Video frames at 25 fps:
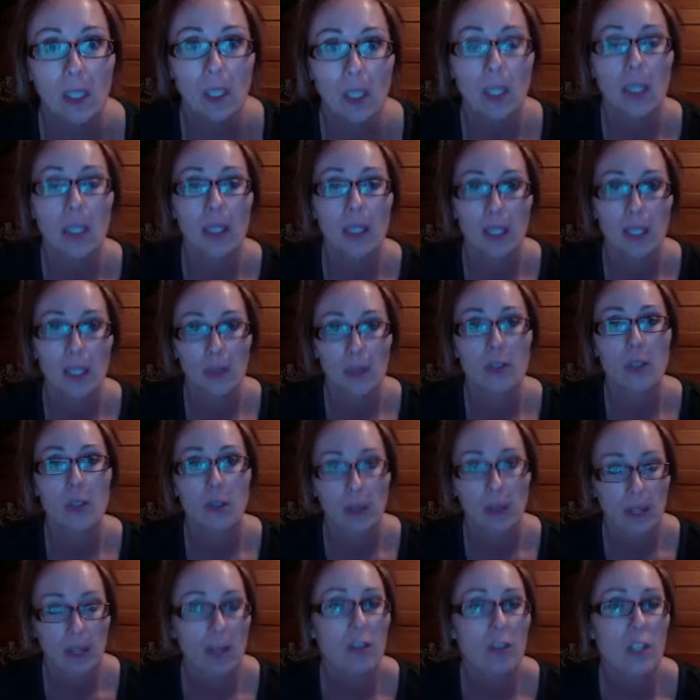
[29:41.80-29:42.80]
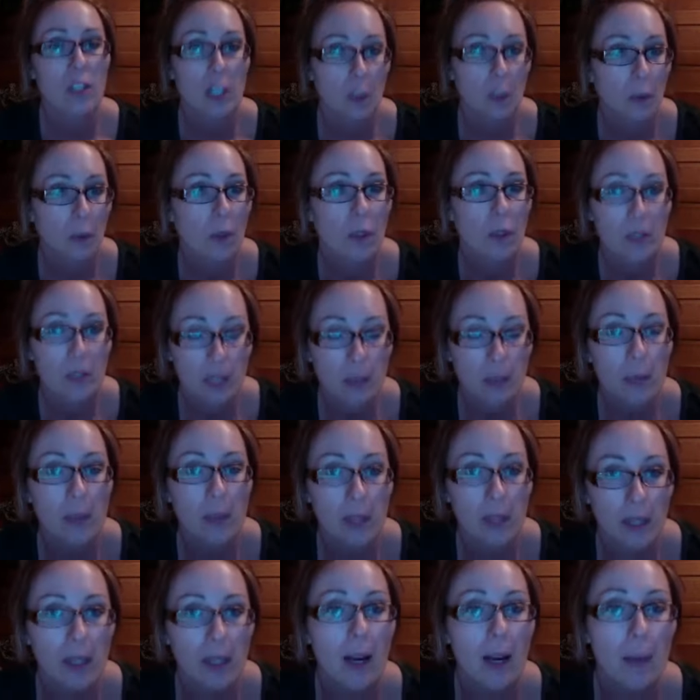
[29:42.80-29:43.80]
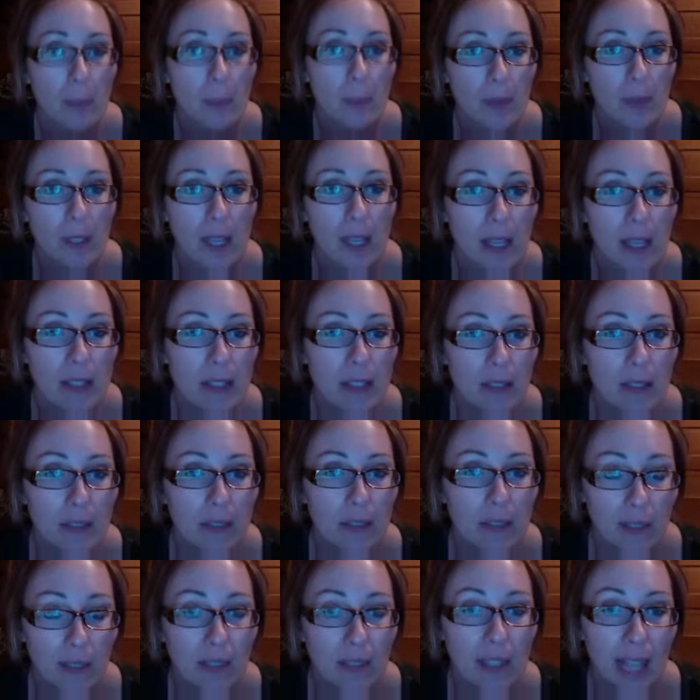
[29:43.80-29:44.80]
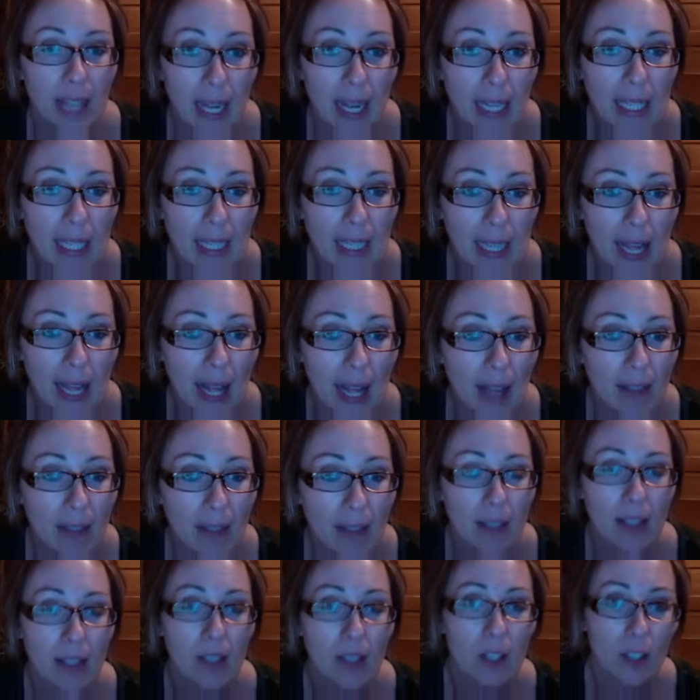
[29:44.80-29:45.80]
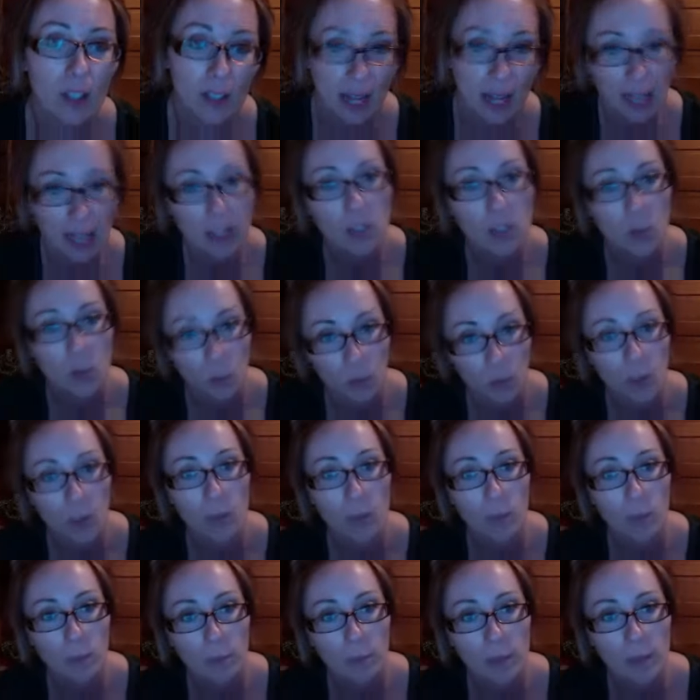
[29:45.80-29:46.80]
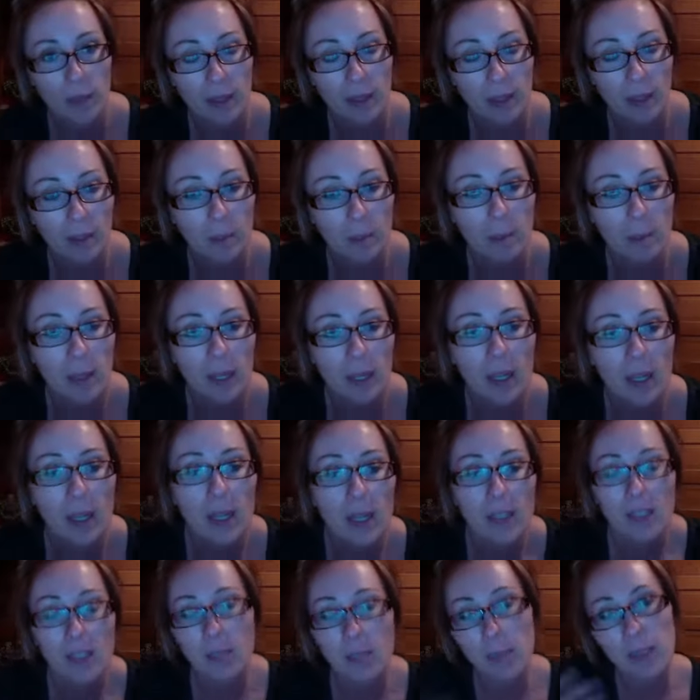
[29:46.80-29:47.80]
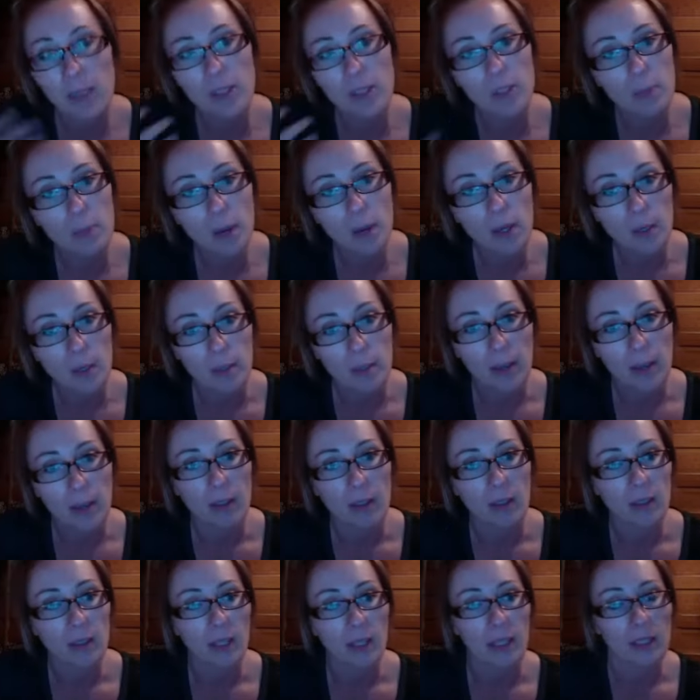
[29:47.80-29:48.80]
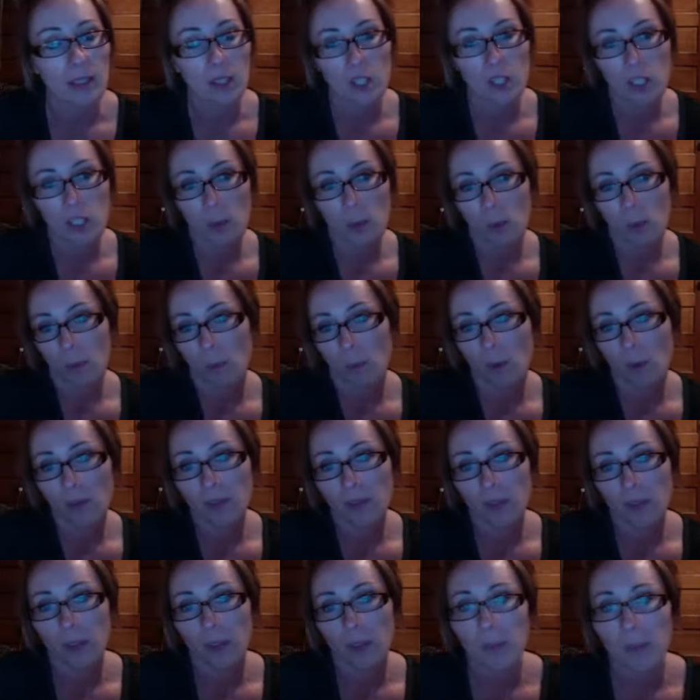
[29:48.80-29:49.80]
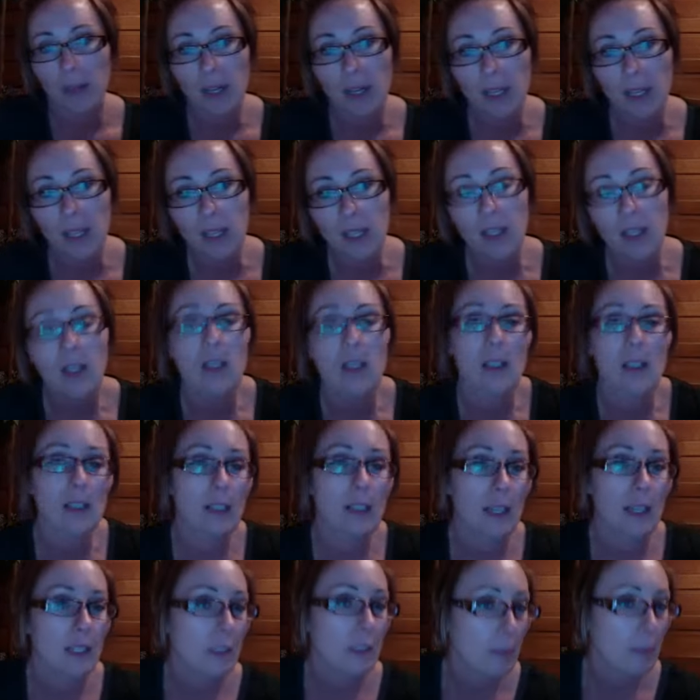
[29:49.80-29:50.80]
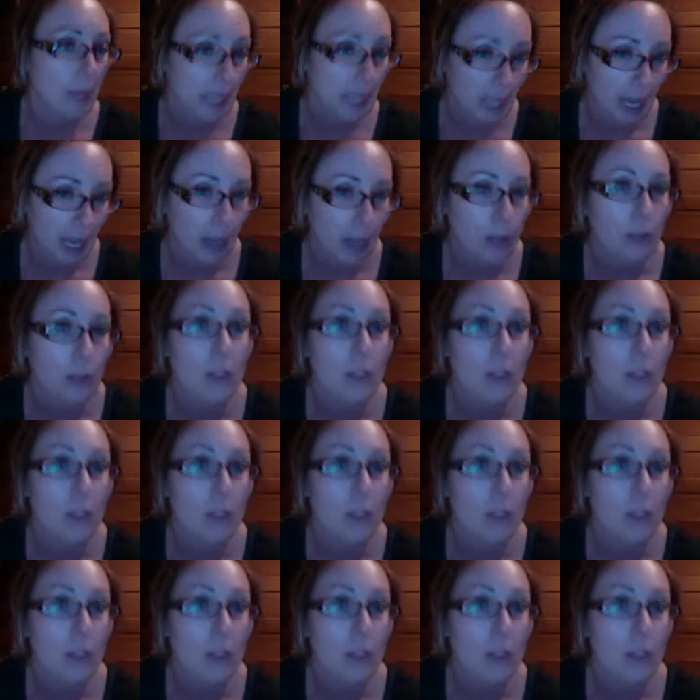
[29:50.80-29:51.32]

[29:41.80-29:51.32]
you know so then if she orders it within a couple days of, of getting that then her next mm-hmm. order will be there but to be smart about it like does she want more for her money or less money out